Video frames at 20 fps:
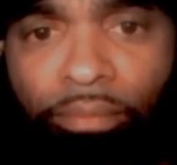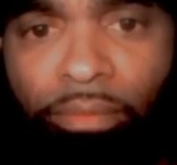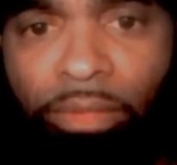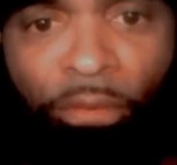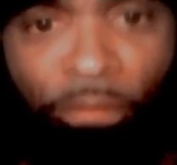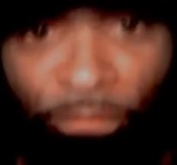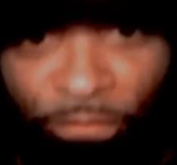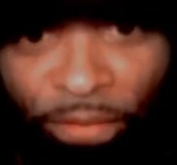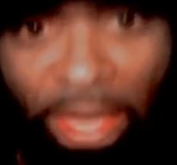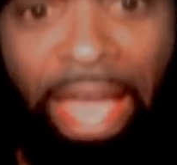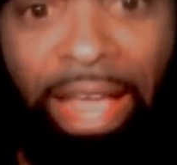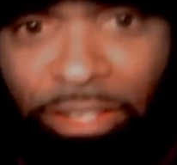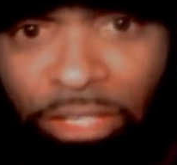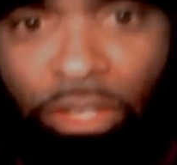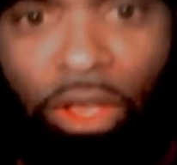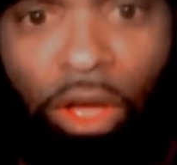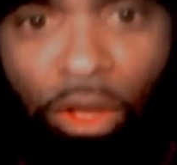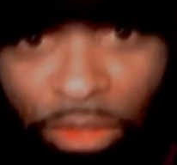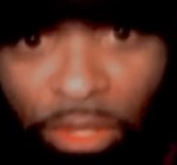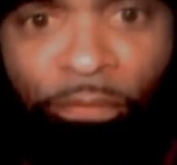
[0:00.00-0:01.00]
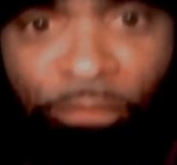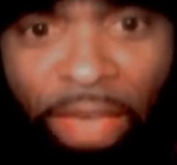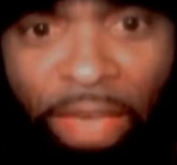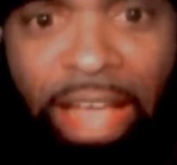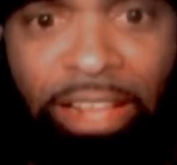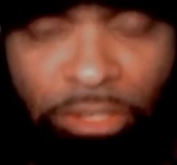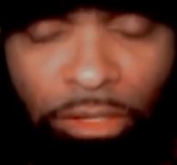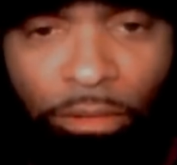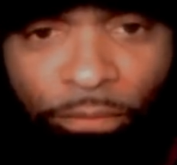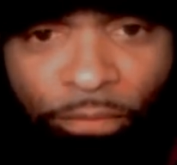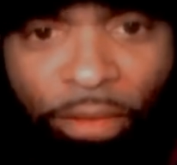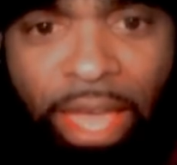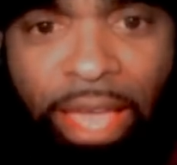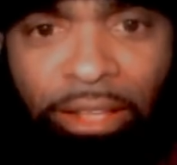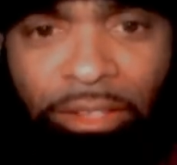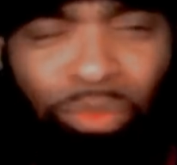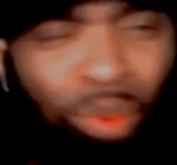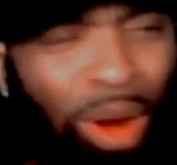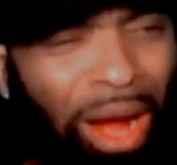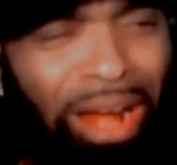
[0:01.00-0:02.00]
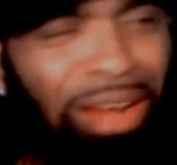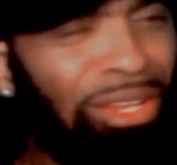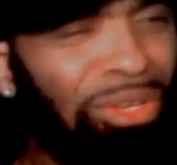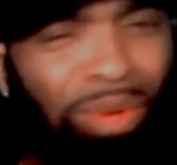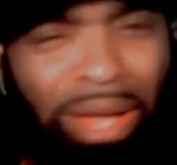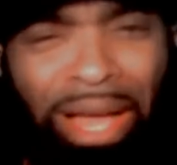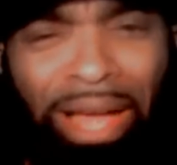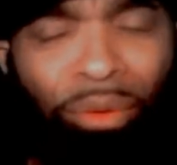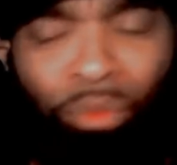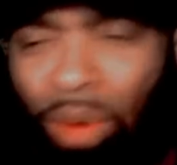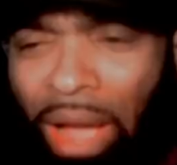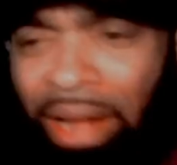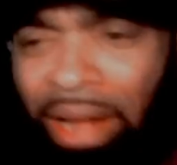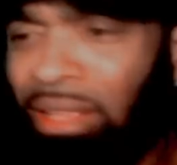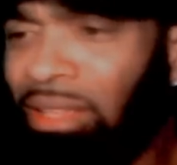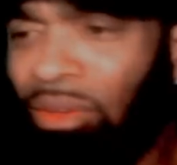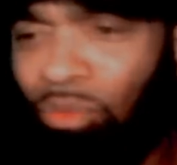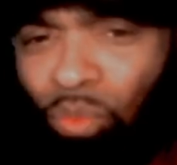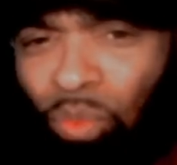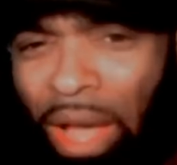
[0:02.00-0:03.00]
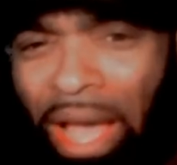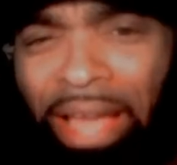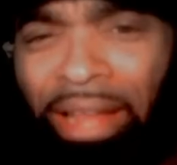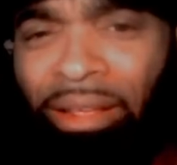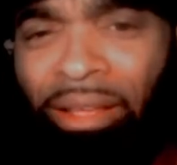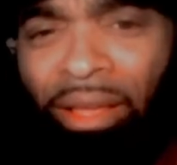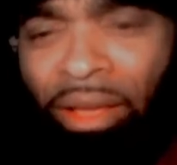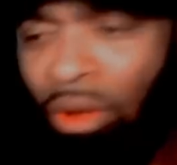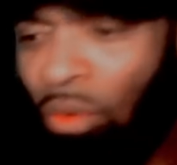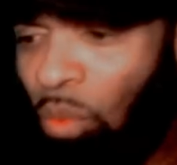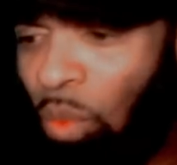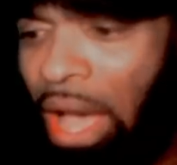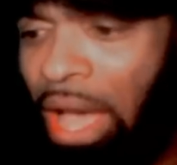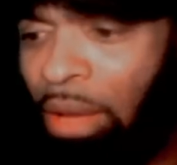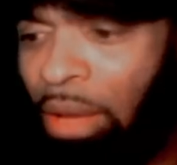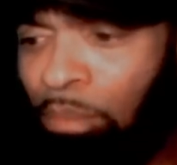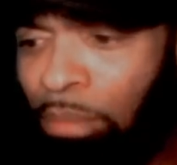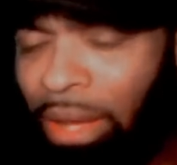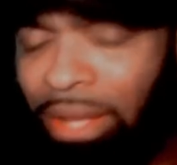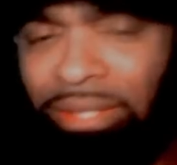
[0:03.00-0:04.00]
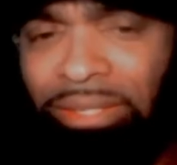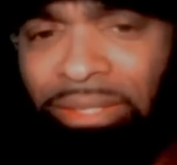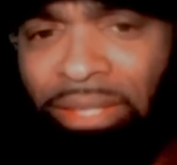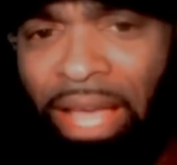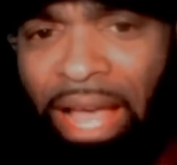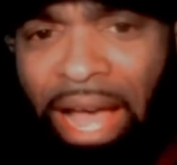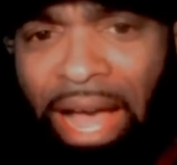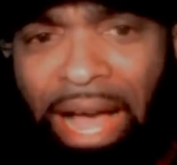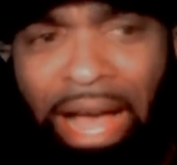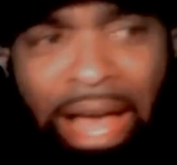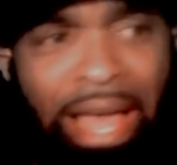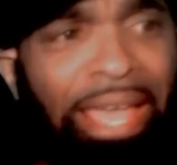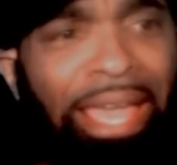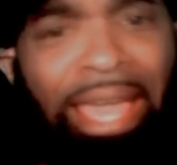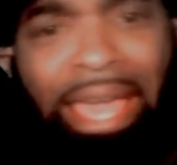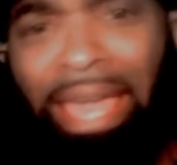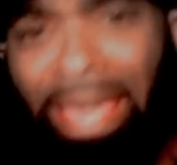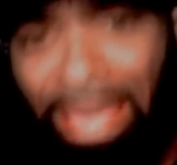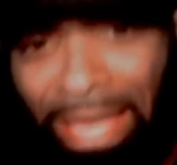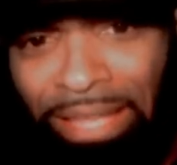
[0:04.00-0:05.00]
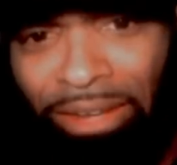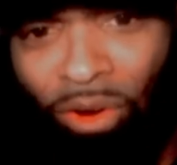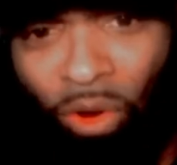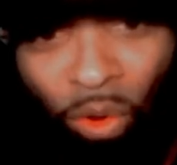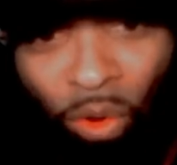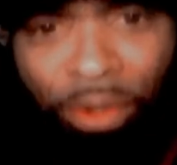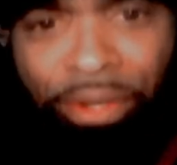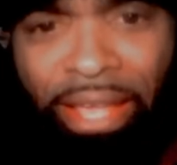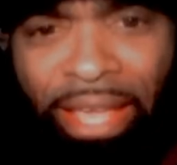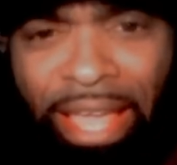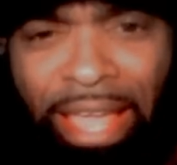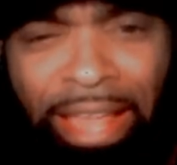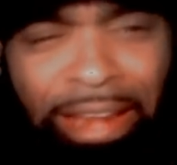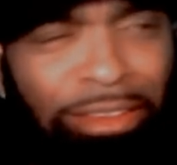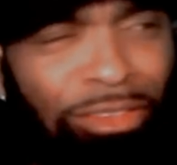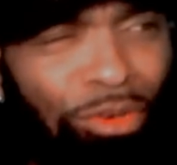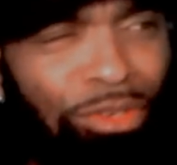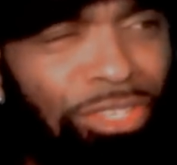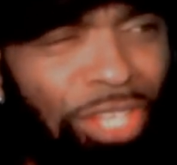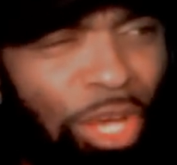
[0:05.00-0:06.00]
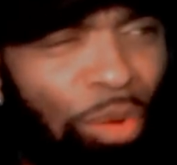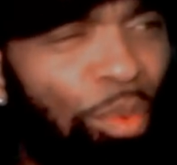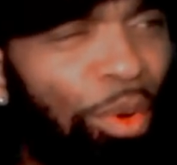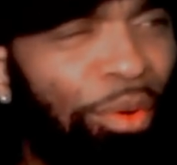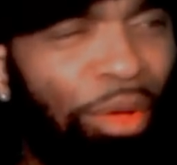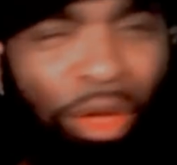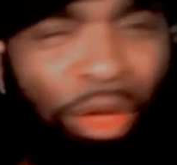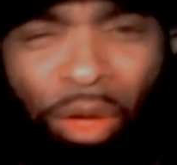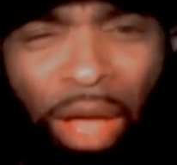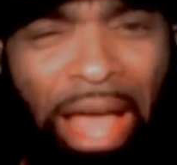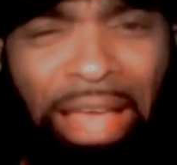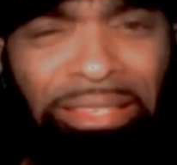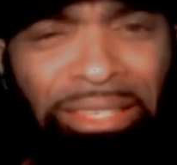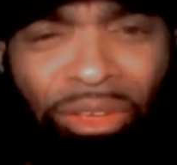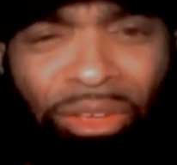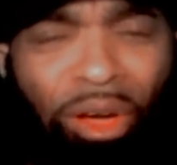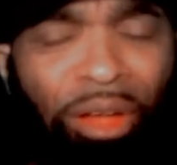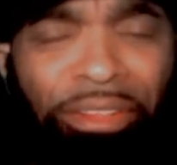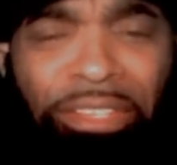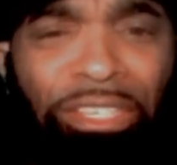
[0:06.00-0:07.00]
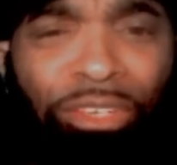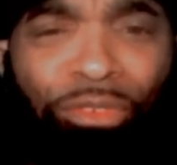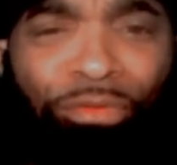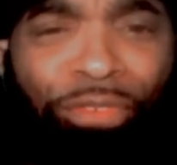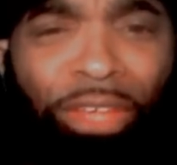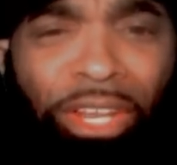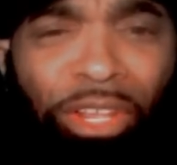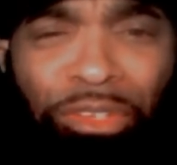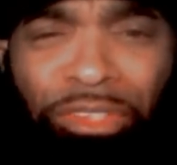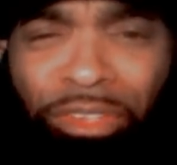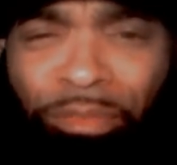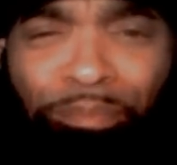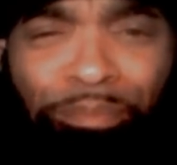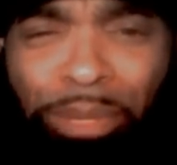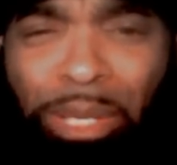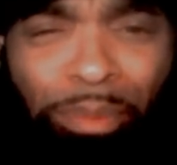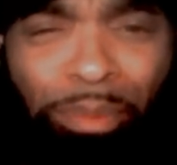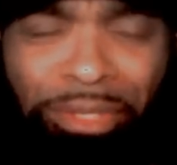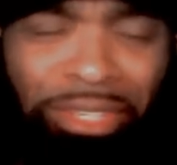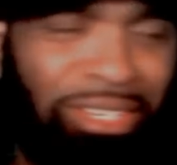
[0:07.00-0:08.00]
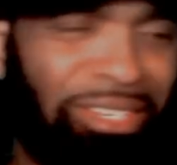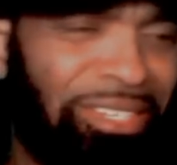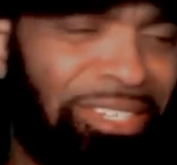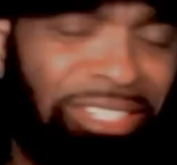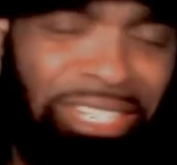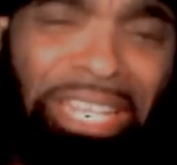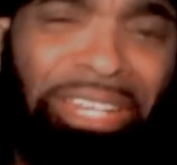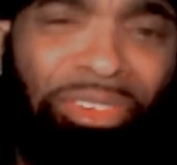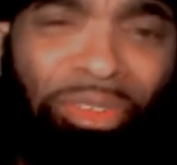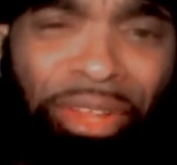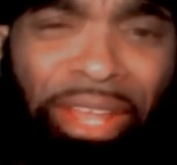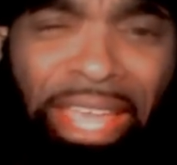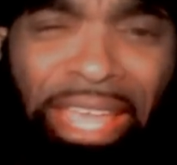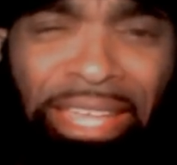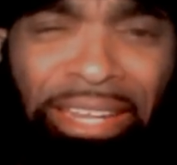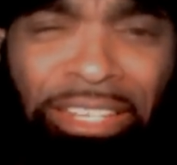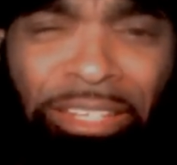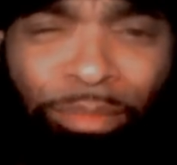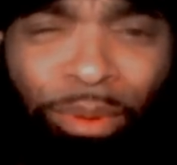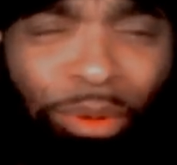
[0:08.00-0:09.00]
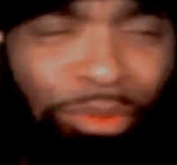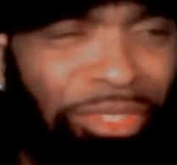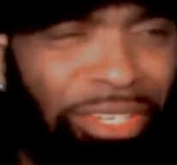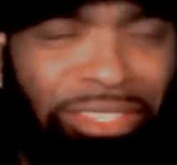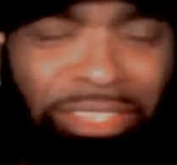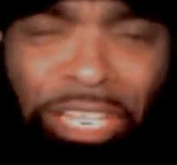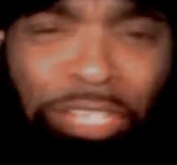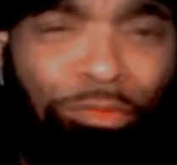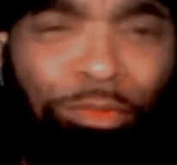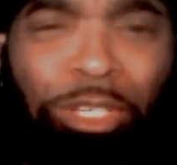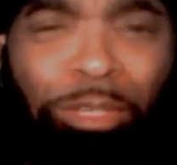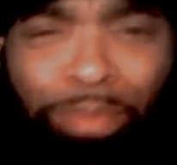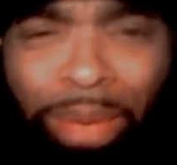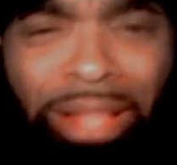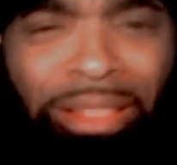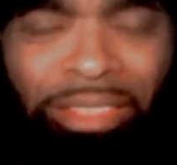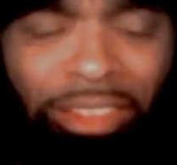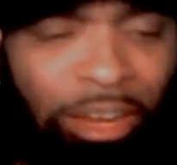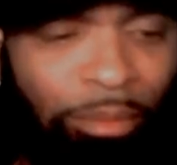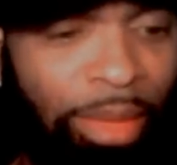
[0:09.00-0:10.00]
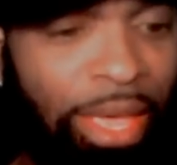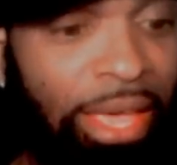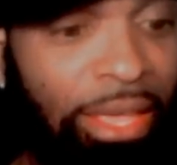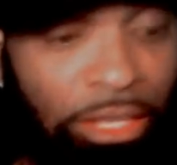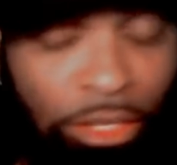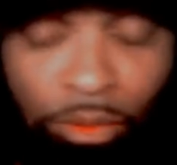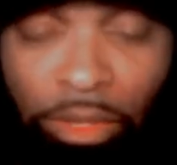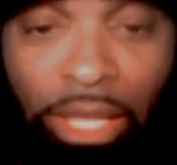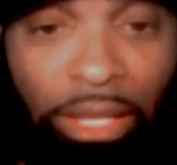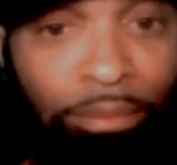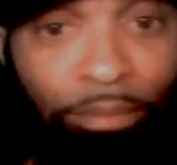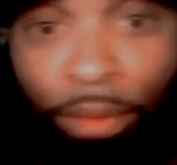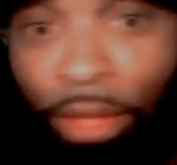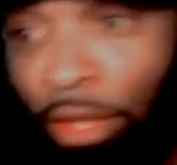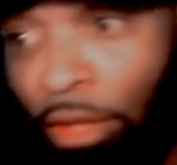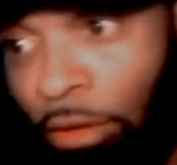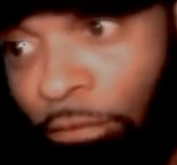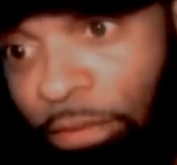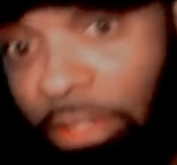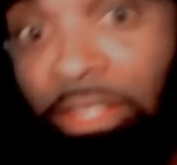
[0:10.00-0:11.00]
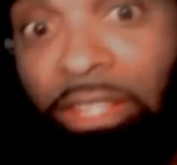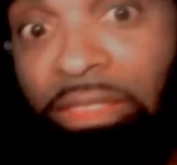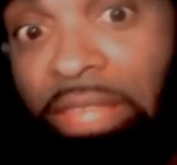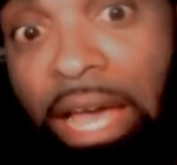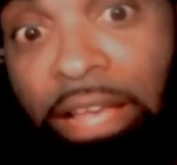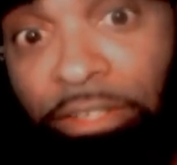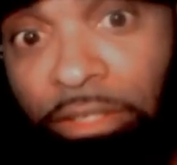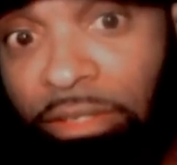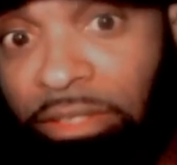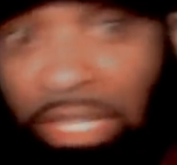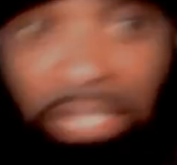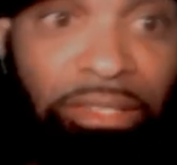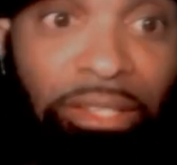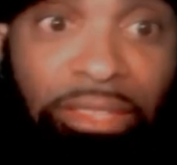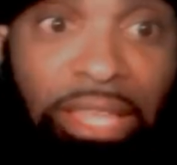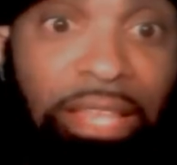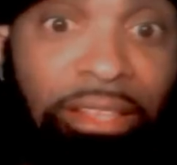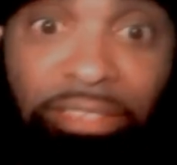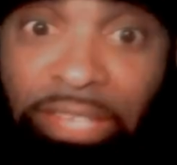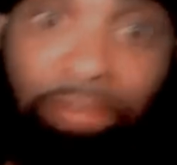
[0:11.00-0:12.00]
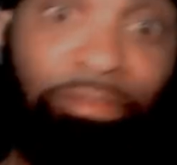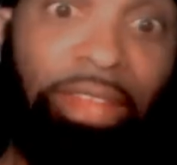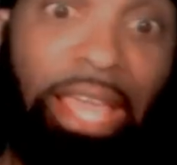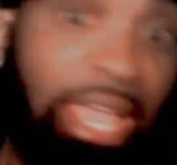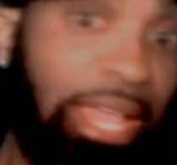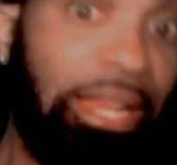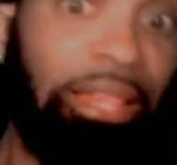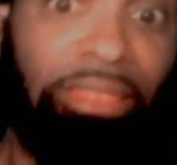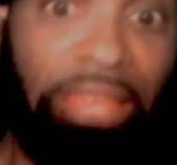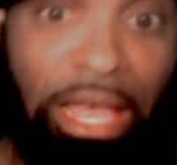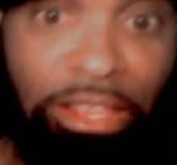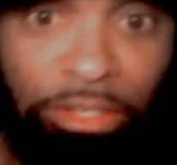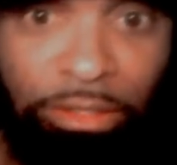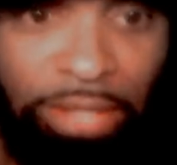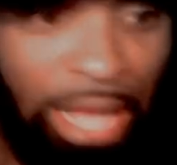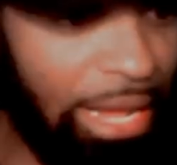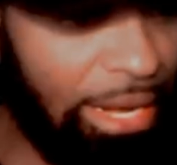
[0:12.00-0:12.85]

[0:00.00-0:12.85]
The facts, the facts are the facts. Why are you got? Why do you? Why? Why must I hate on the Haneys or someone? I see all these videos of people just shitting on the Haneys, bro, just disrespecting them. You getting fifty thousand, sixty thousand, eighty thousand,